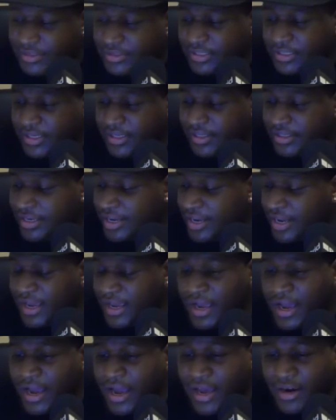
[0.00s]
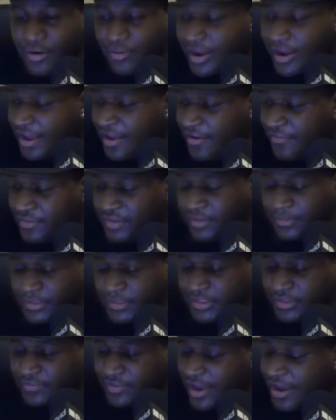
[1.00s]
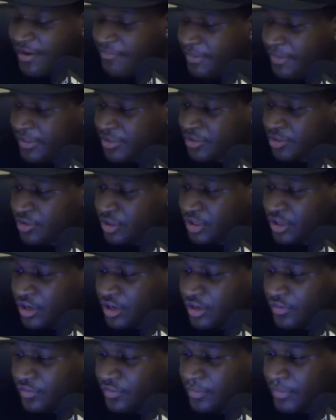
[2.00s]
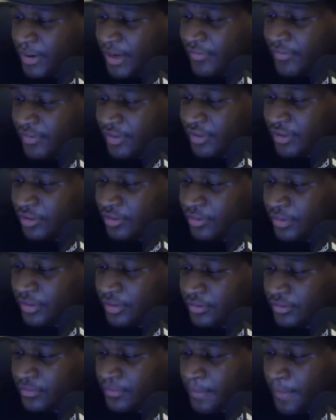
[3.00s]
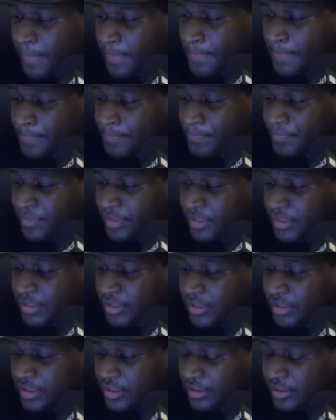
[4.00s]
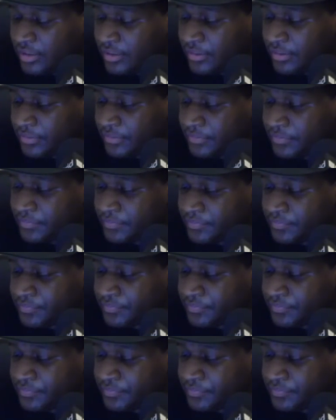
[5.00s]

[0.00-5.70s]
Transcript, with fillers: said, I don't have. Let me see if I have my scorecard for math and Ill Will. Um,